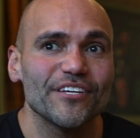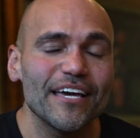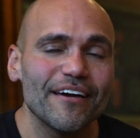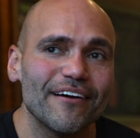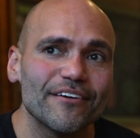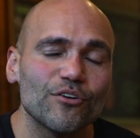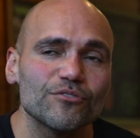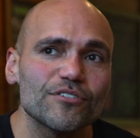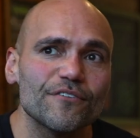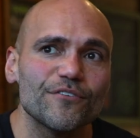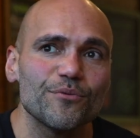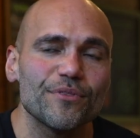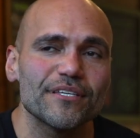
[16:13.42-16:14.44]
yeah, I mean, those are the
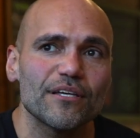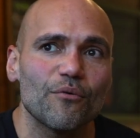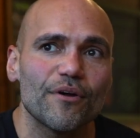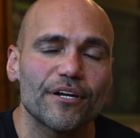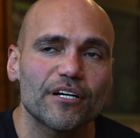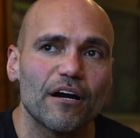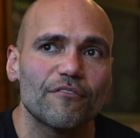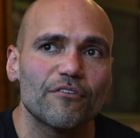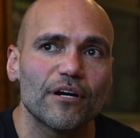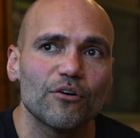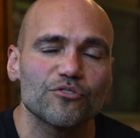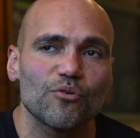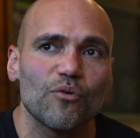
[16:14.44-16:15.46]
few things I wanted to cover. I
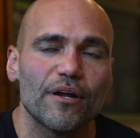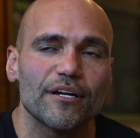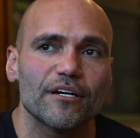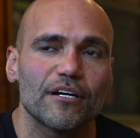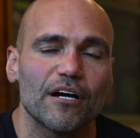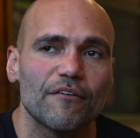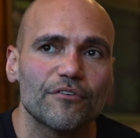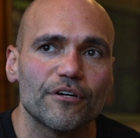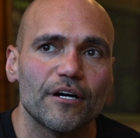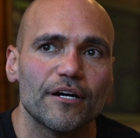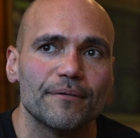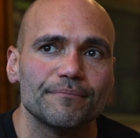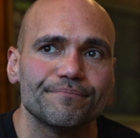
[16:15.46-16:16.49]
also wanted to cover
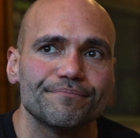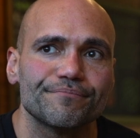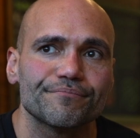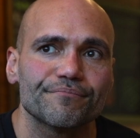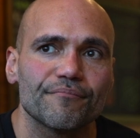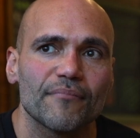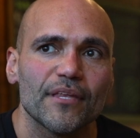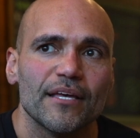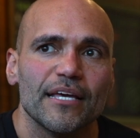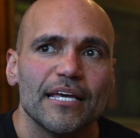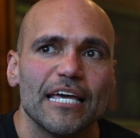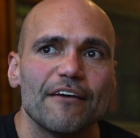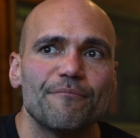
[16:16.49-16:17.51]

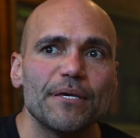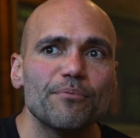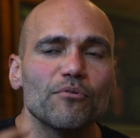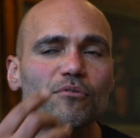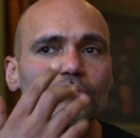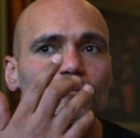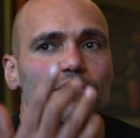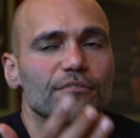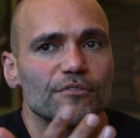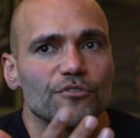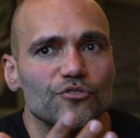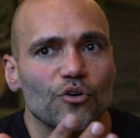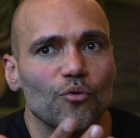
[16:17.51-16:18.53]
if people.
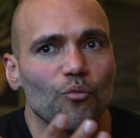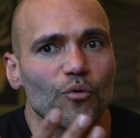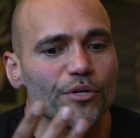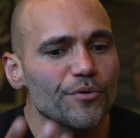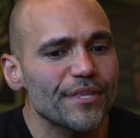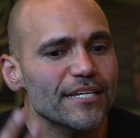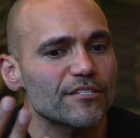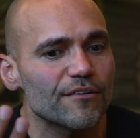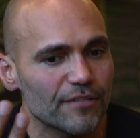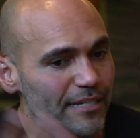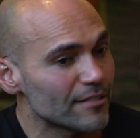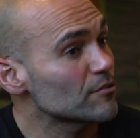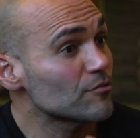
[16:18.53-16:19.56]
So what do you think is that,
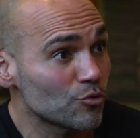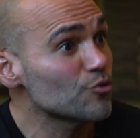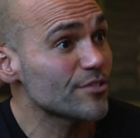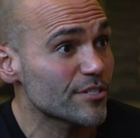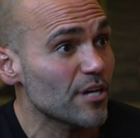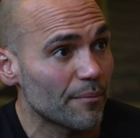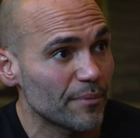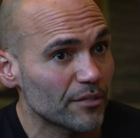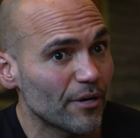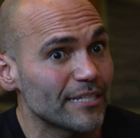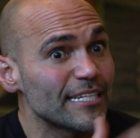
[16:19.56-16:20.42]
like, New Year's is coming, right?